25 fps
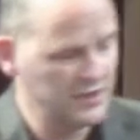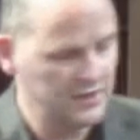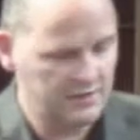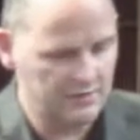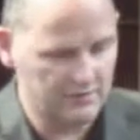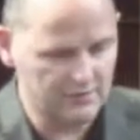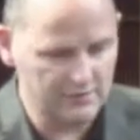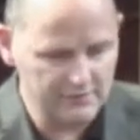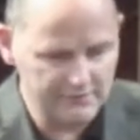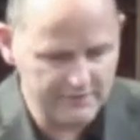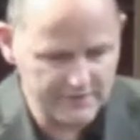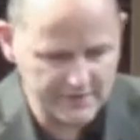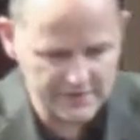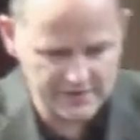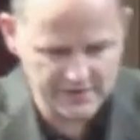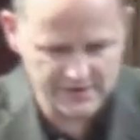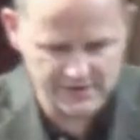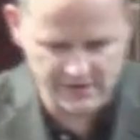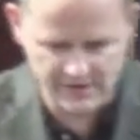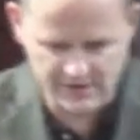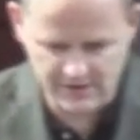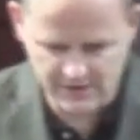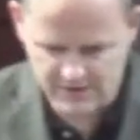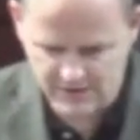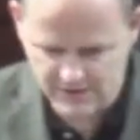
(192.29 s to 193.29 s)
All of these
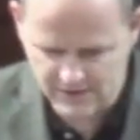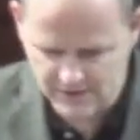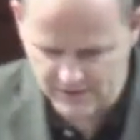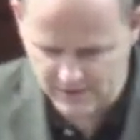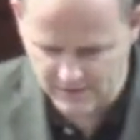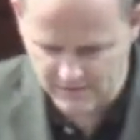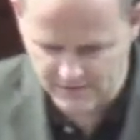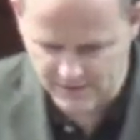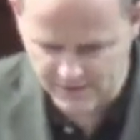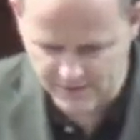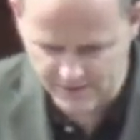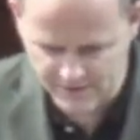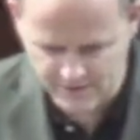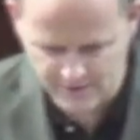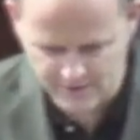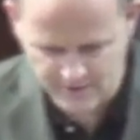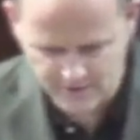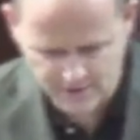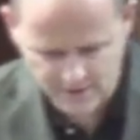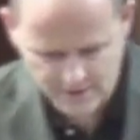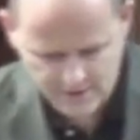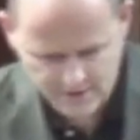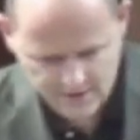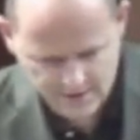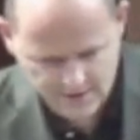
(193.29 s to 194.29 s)
things come under
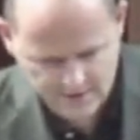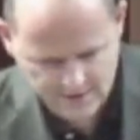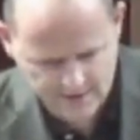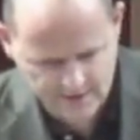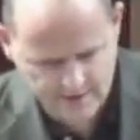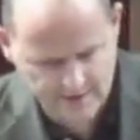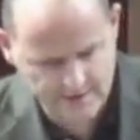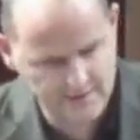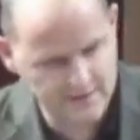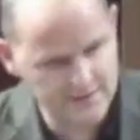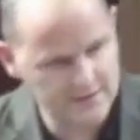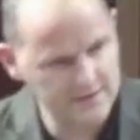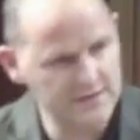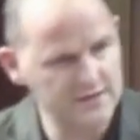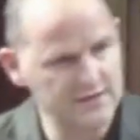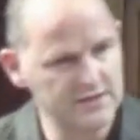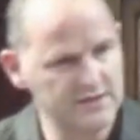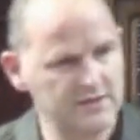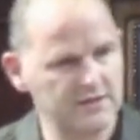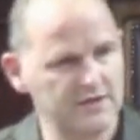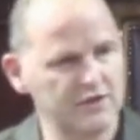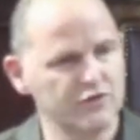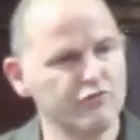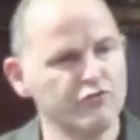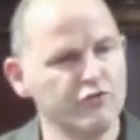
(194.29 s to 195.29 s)

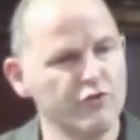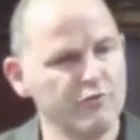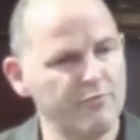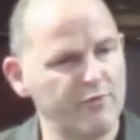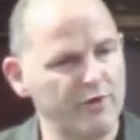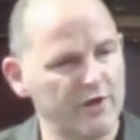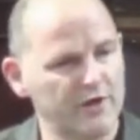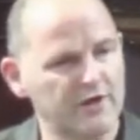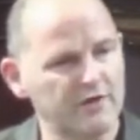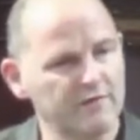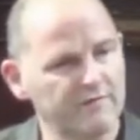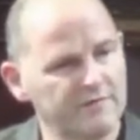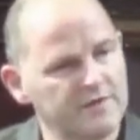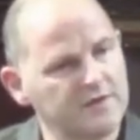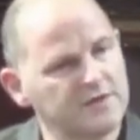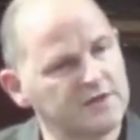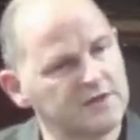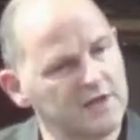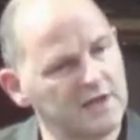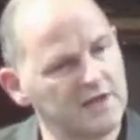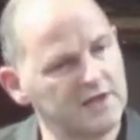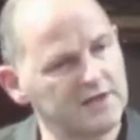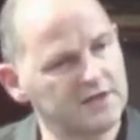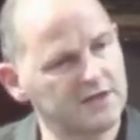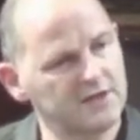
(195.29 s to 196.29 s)
the rubric of these
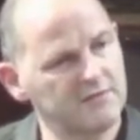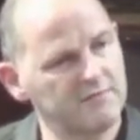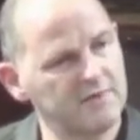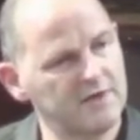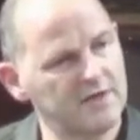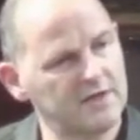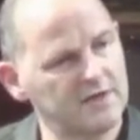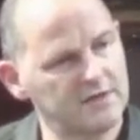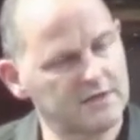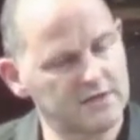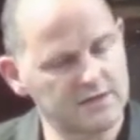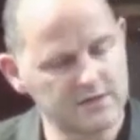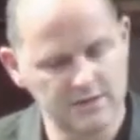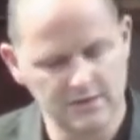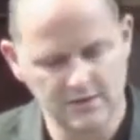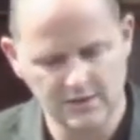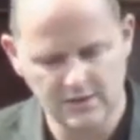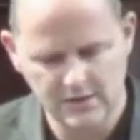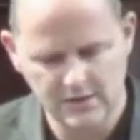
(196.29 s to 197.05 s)
last commands.